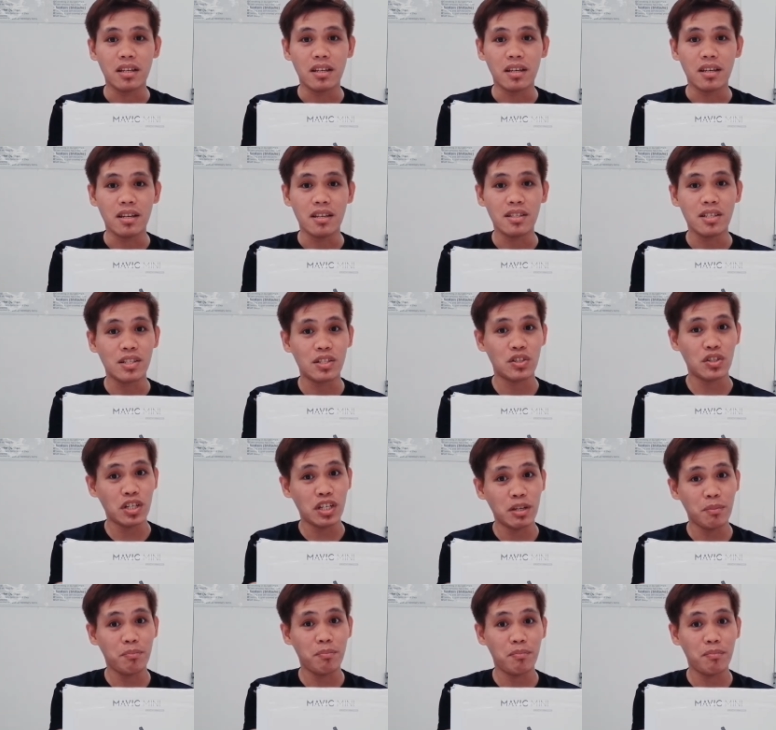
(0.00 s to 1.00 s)
it's
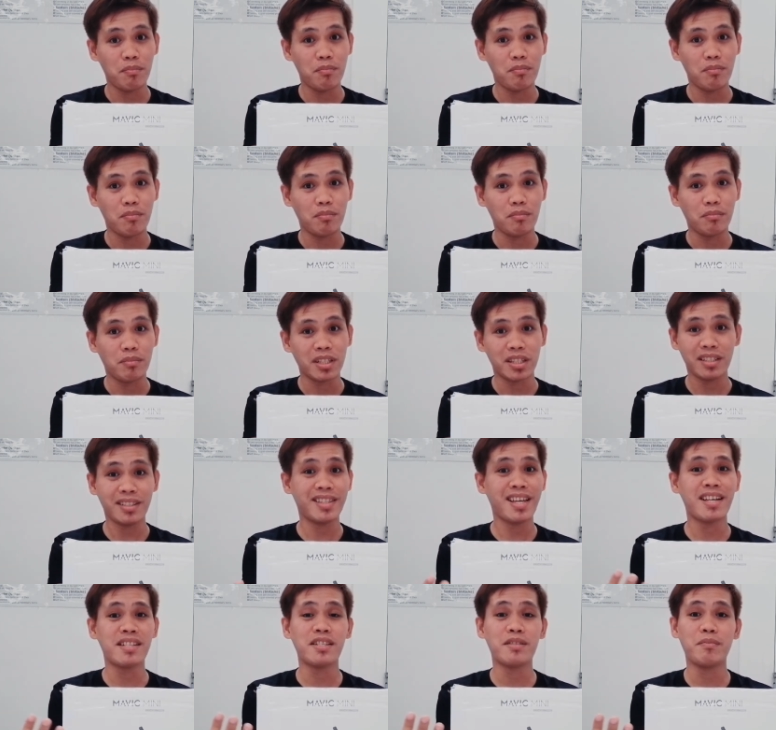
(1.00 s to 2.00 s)
cheap, but it
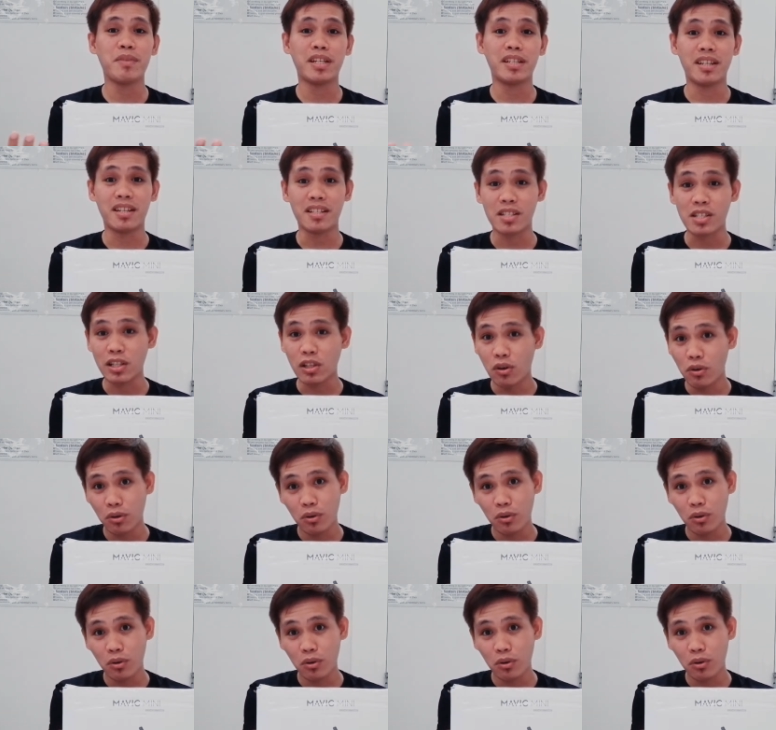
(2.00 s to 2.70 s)
doesn't mean that it's low